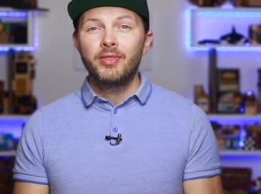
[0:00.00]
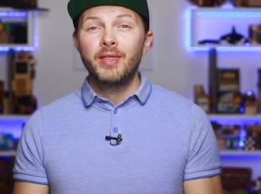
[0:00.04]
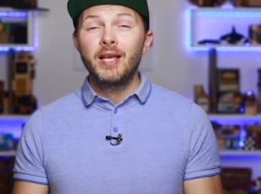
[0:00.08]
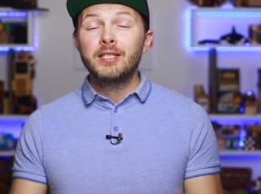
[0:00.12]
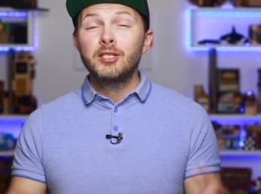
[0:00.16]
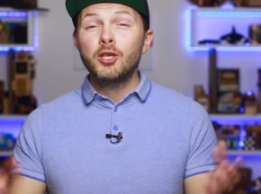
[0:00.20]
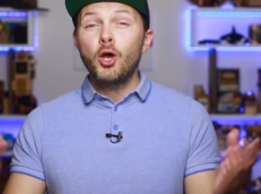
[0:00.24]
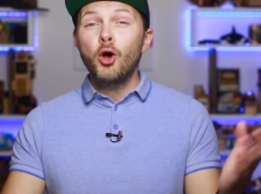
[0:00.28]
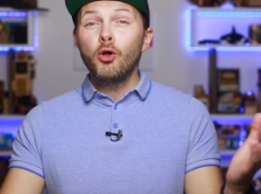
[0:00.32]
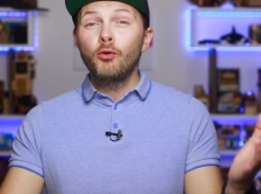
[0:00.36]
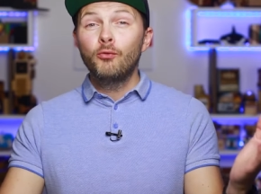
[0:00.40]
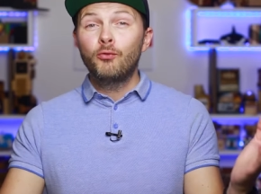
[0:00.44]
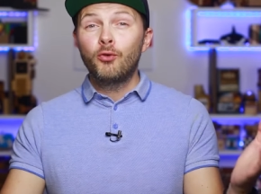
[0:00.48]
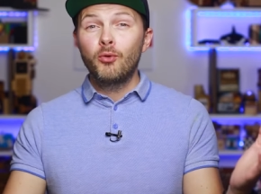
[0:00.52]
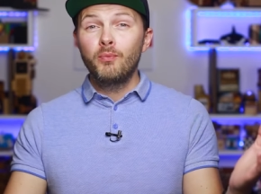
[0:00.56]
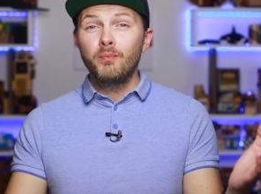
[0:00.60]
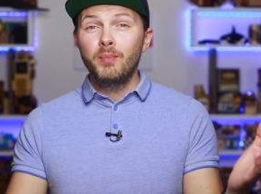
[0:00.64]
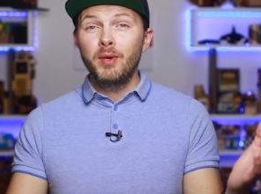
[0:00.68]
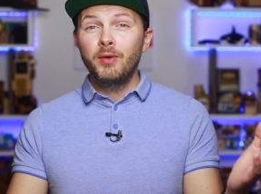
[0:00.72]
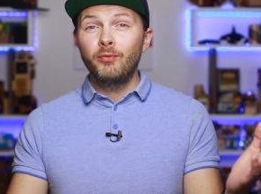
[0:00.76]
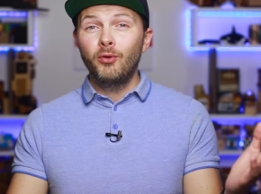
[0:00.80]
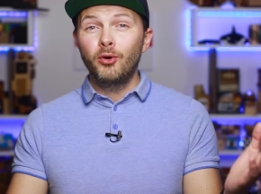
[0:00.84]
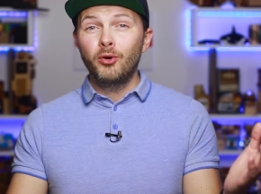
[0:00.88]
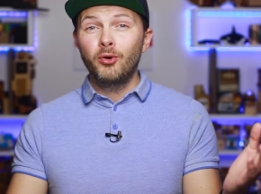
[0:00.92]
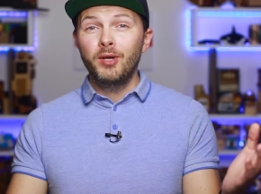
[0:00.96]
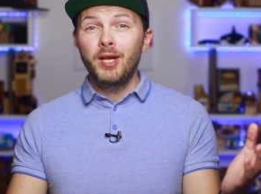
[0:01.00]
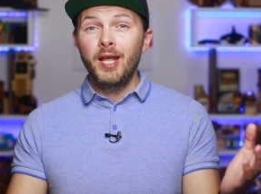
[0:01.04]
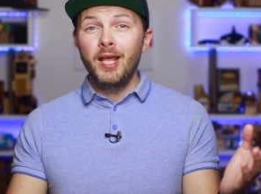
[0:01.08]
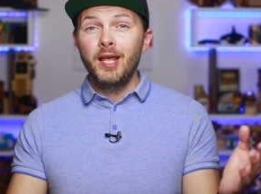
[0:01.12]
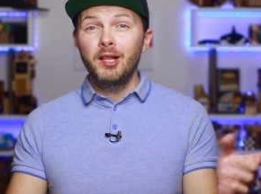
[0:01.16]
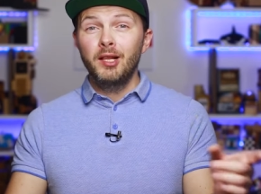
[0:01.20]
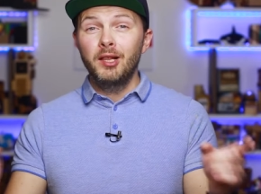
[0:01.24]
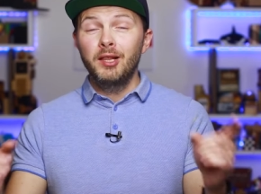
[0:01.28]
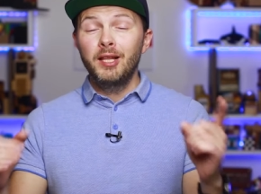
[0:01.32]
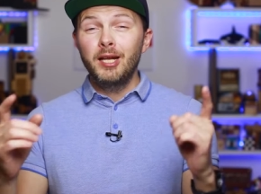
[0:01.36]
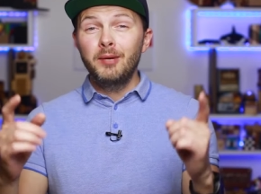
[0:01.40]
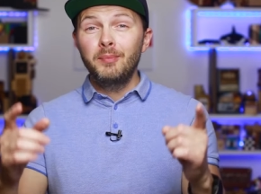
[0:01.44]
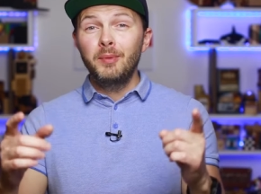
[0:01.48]
That's all from me for today.
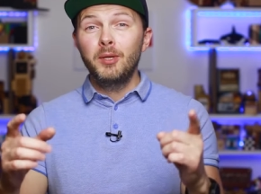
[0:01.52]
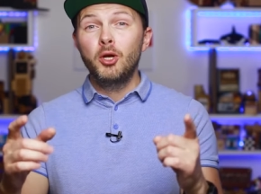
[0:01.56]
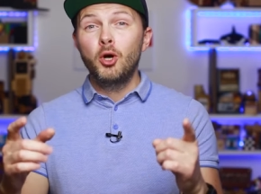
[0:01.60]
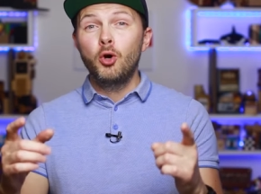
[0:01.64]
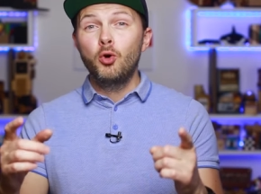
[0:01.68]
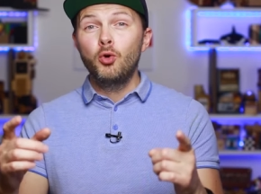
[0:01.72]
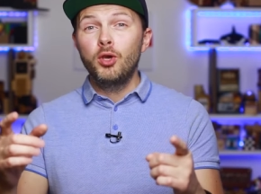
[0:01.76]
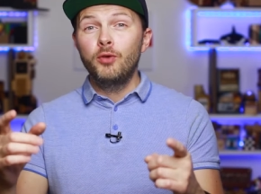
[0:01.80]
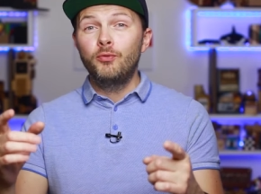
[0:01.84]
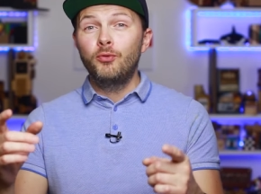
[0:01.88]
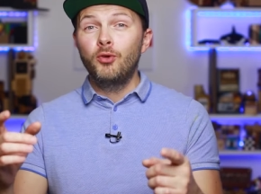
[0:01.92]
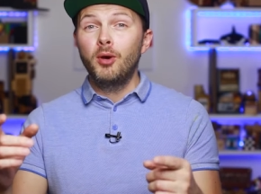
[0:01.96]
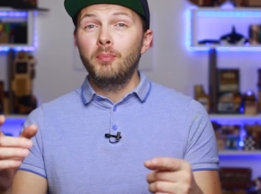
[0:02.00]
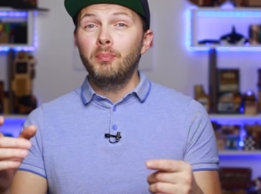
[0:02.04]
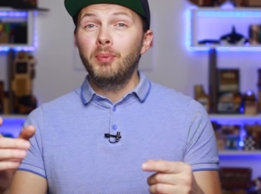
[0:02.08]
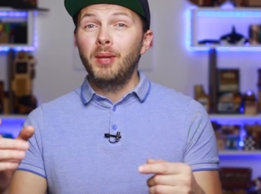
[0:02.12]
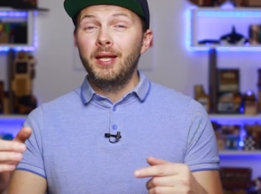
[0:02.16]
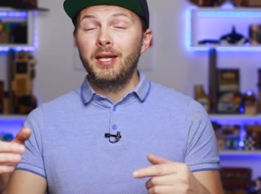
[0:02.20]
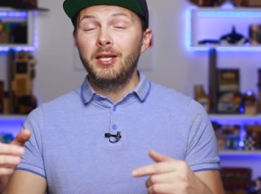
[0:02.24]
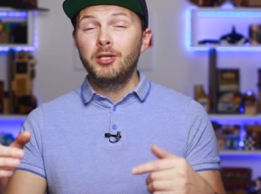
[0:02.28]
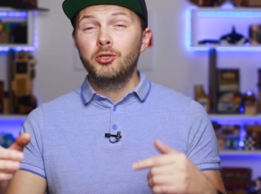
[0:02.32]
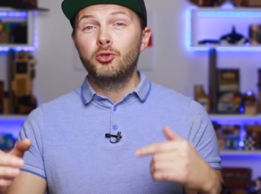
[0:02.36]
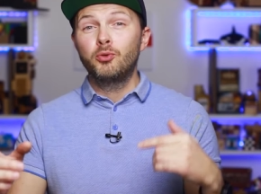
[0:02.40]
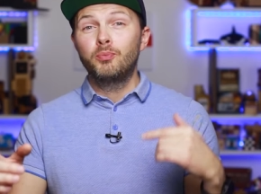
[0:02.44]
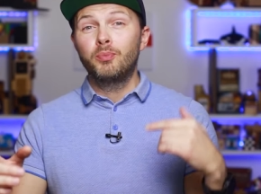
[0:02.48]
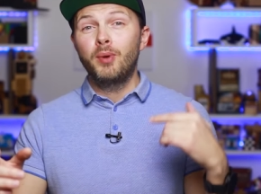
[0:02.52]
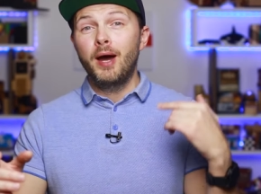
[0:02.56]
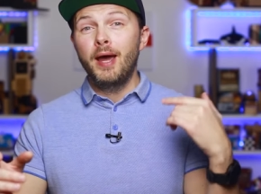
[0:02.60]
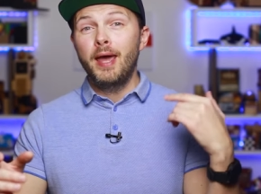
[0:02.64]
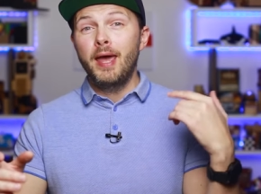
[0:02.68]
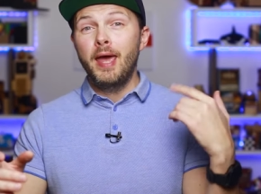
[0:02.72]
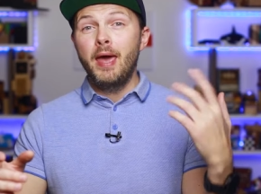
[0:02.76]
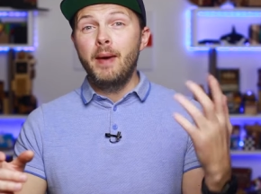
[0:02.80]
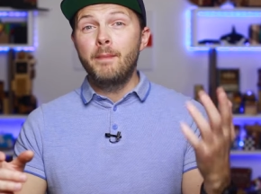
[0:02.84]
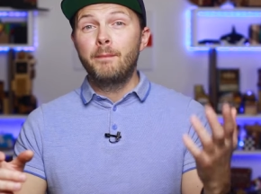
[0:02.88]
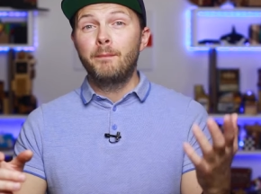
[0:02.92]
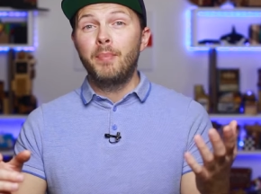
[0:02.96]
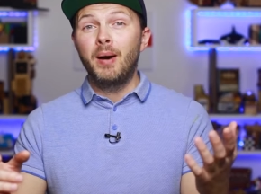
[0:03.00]
Let me know if you are planning to buy
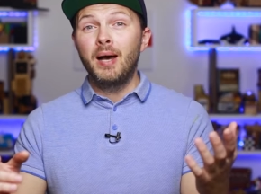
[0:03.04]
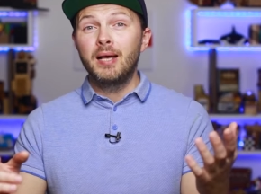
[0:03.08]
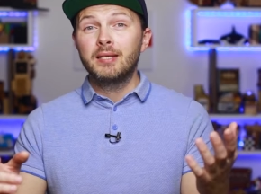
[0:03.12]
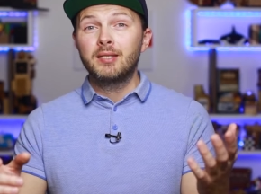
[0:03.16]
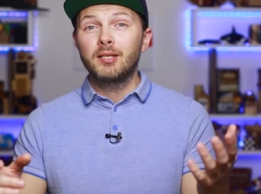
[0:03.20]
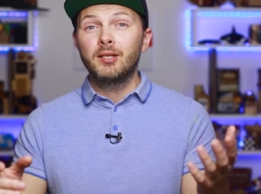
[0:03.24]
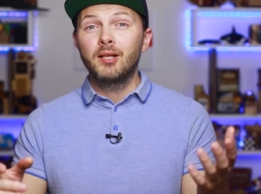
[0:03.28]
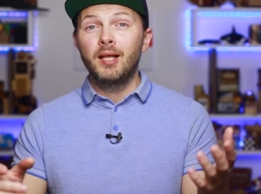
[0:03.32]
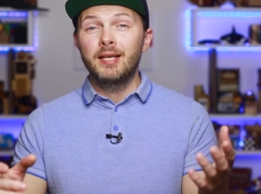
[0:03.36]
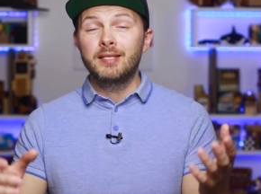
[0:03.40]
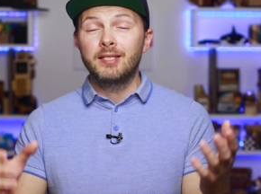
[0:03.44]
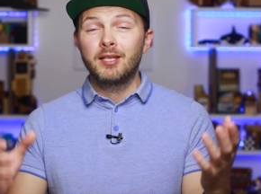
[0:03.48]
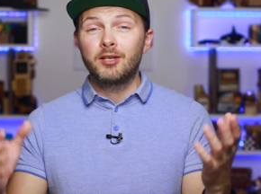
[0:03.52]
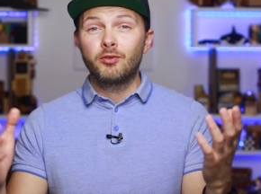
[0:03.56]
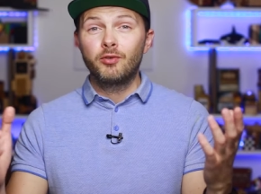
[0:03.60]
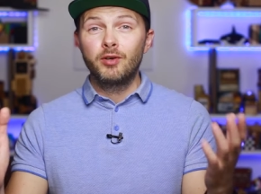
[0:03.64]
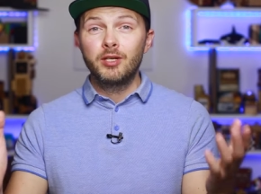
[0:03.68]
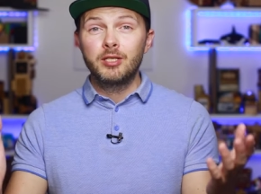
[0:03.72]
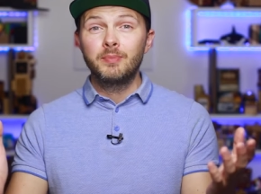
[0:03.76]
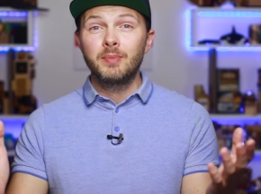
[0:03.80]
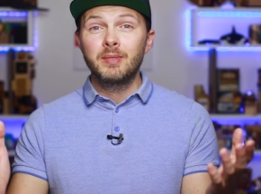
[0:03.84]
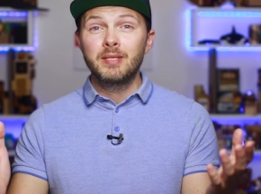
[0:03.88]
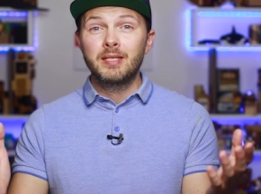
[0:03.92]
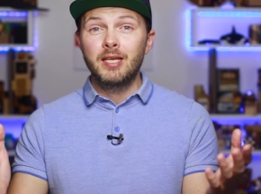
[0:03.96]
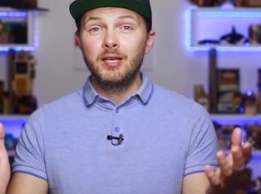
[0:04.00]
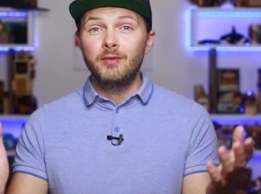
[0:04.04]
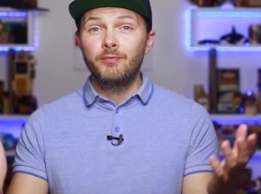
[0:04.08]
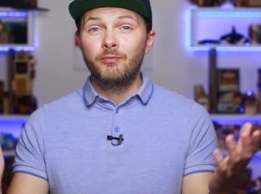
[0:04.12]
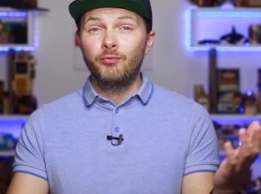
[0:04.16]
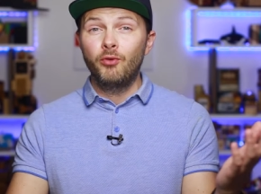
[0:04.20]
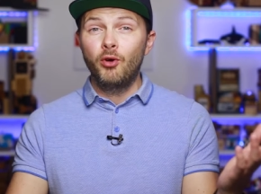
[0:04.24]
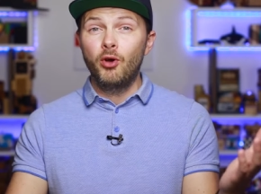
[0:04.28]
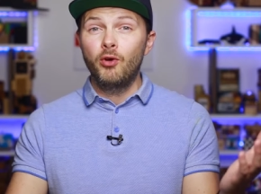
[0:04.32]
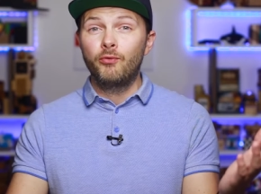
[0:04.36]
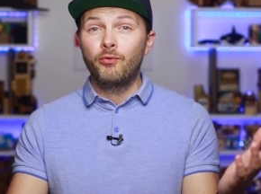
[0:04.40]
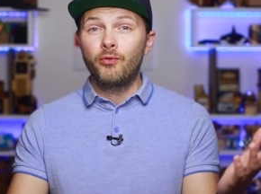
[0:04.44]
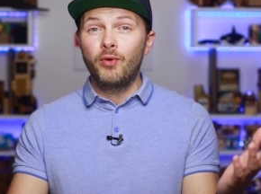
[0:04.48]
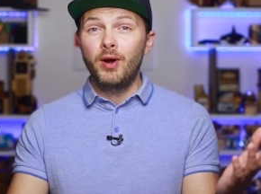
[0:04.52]
a puzzle as a Christmas gift
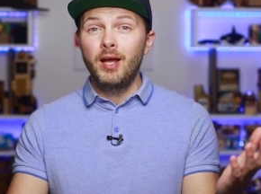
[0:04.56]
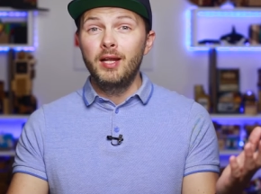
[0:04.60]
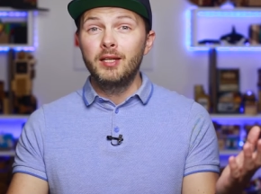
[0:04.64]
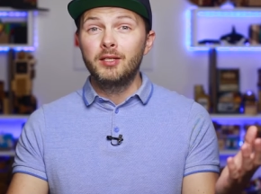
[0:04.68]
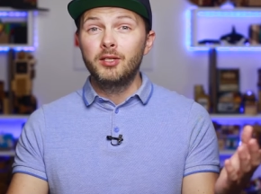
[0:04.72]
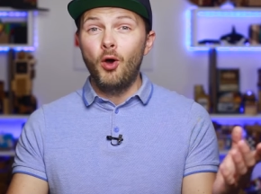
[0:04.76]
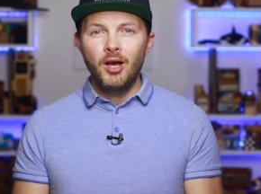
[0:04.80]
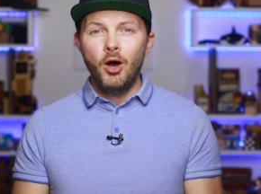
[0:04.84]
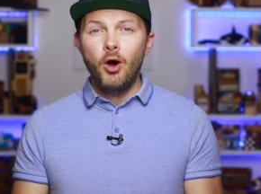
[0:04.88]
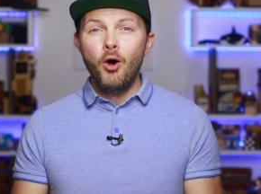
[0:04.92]
for your friend